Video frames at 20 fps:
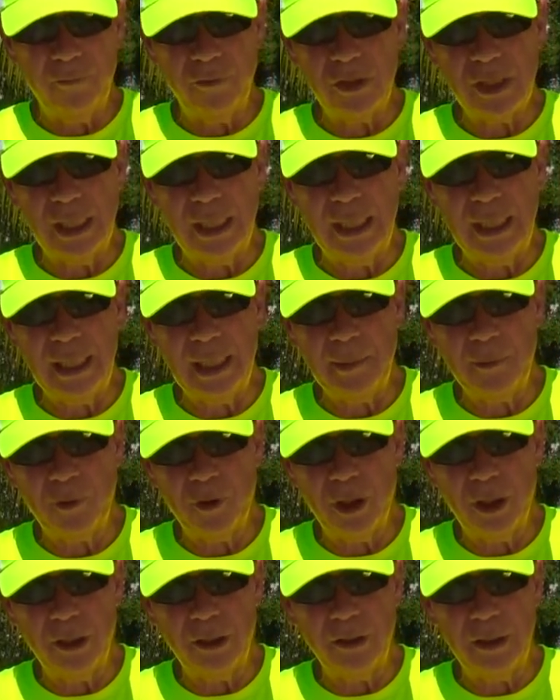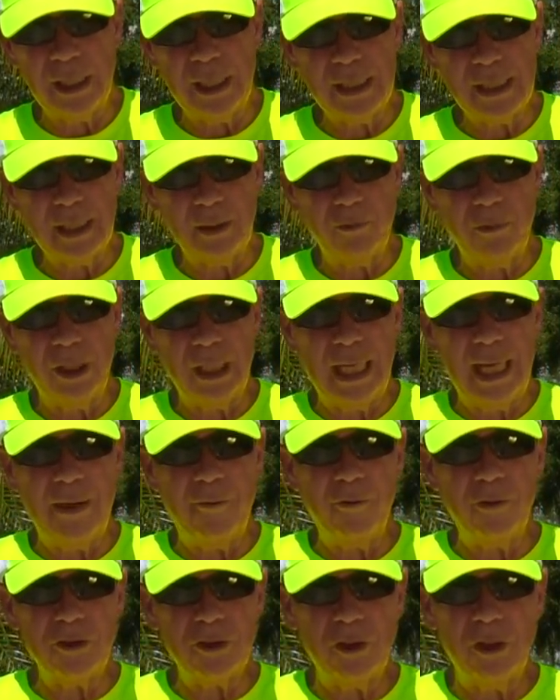if there's any deep water. And he said, well,
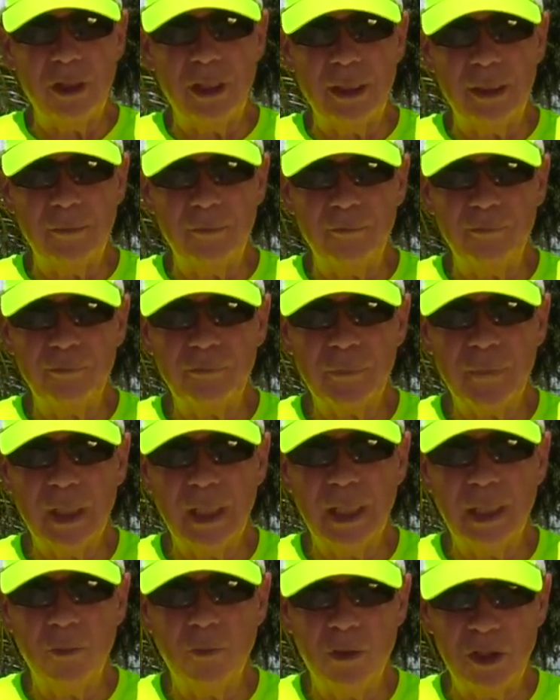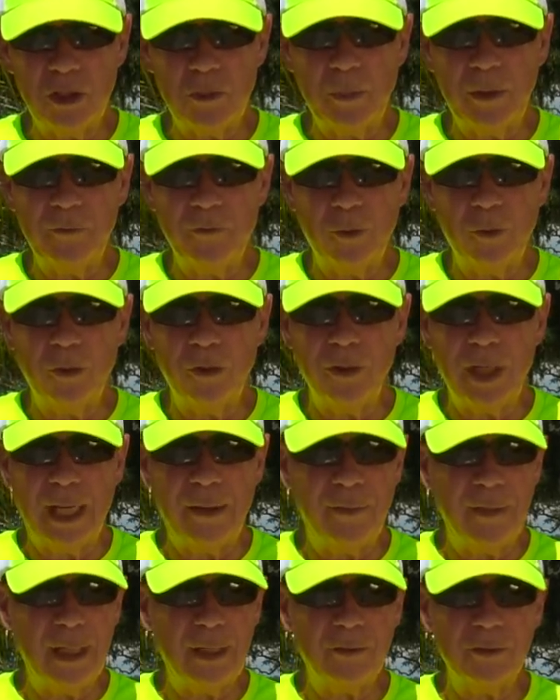I was on it once before.
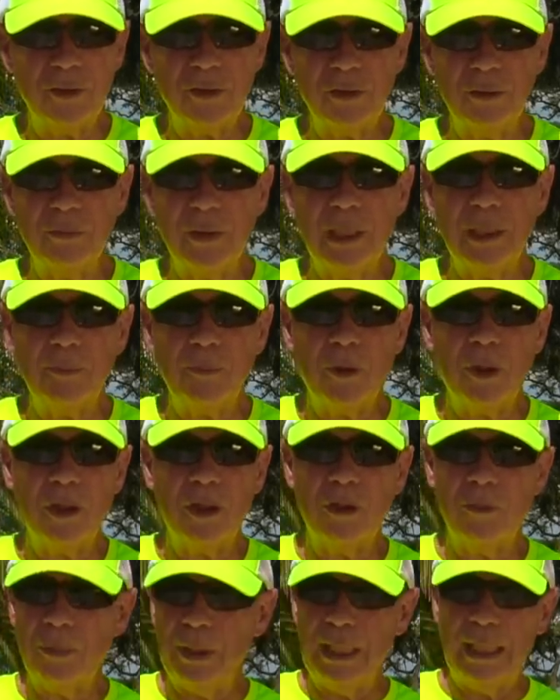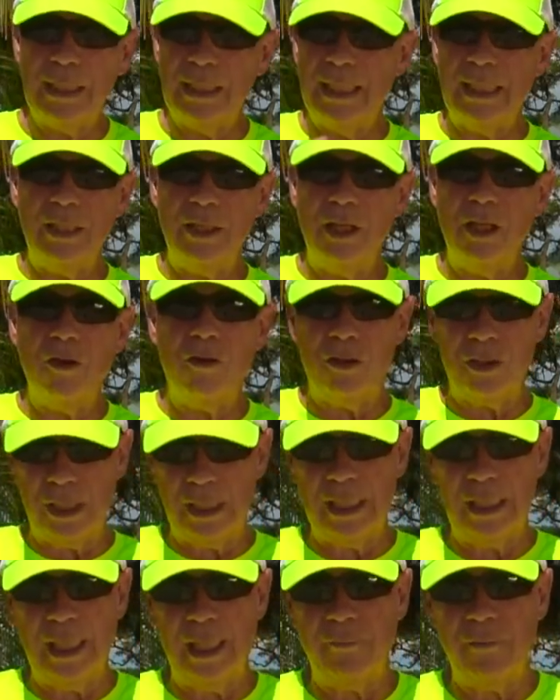I think there's some deep water, but he didn't know
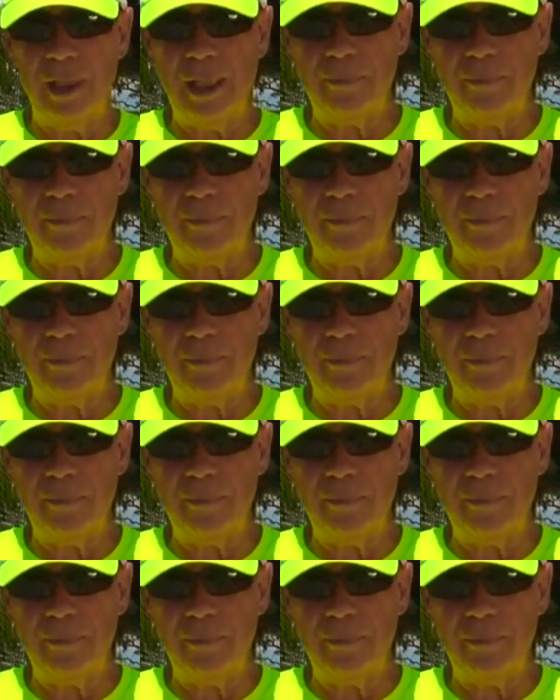because it didn't have a